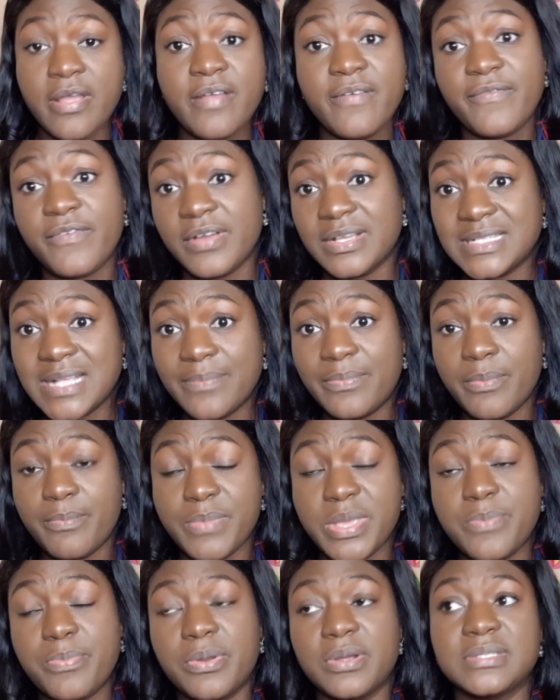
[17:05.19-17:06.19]
For example,
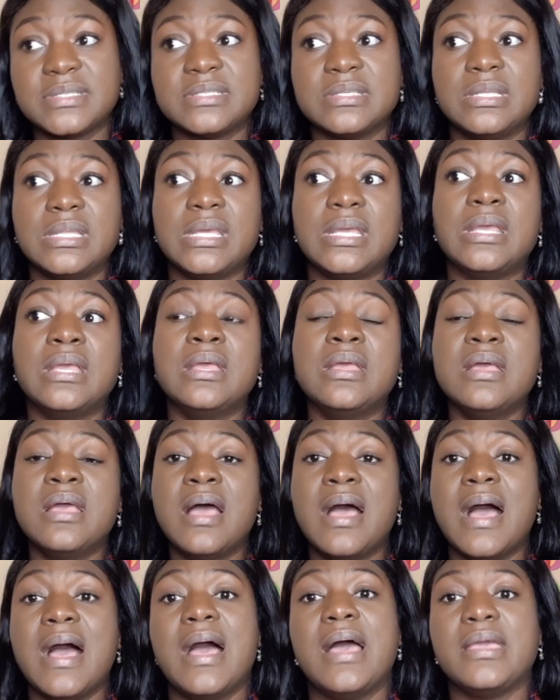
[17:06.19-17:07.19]
me personally,
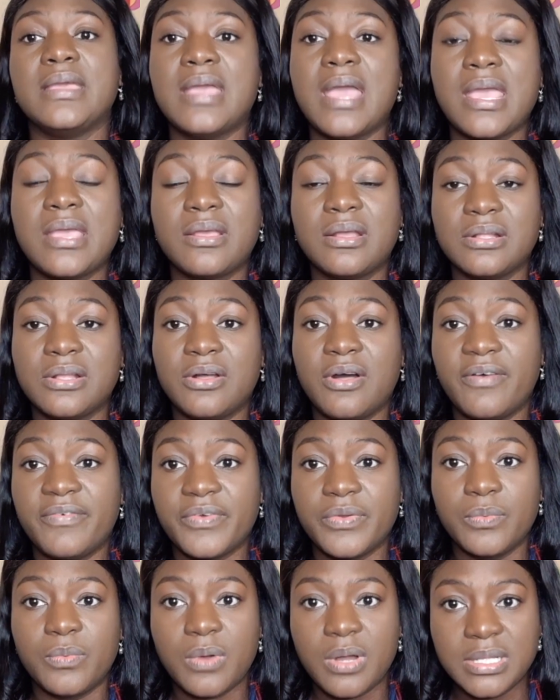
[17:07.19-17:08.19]
I got an
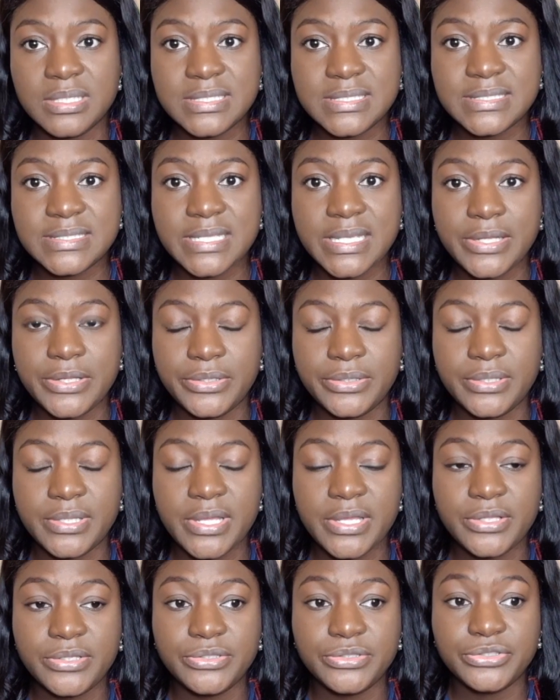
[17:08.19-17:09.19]
offer once
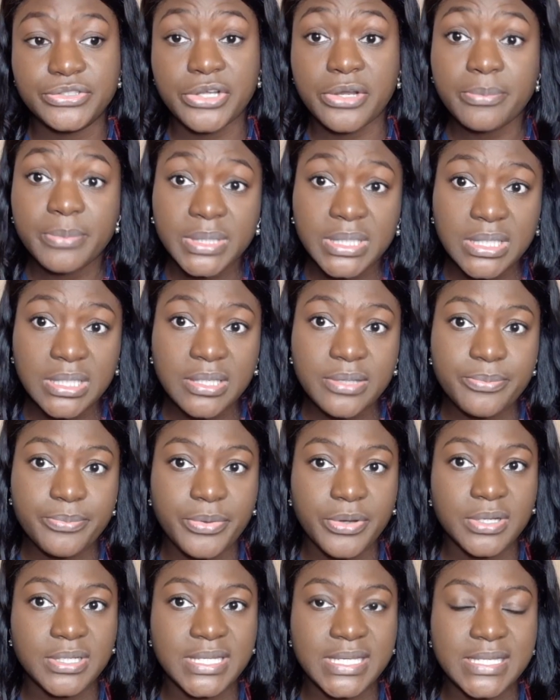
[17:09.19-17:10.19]
in Germany, in
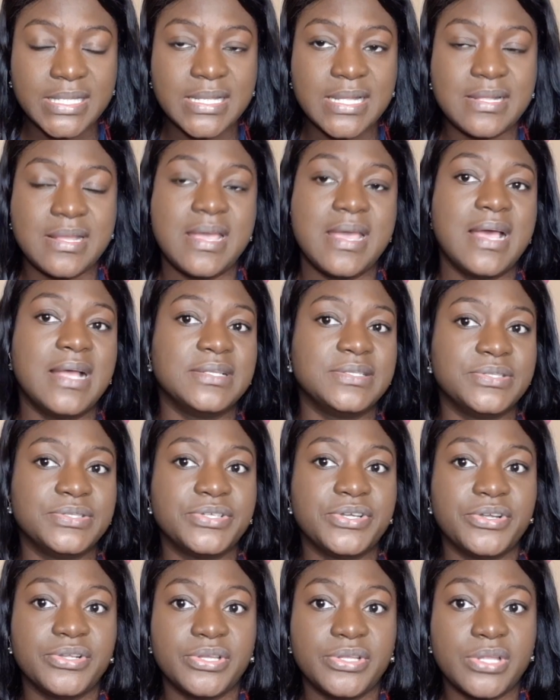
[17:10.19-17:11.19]
Berlin, and I had to
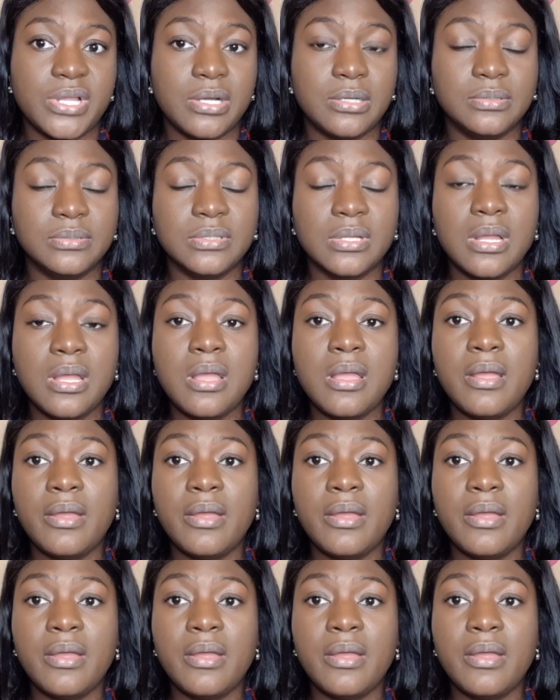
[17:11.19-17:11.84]
turn it down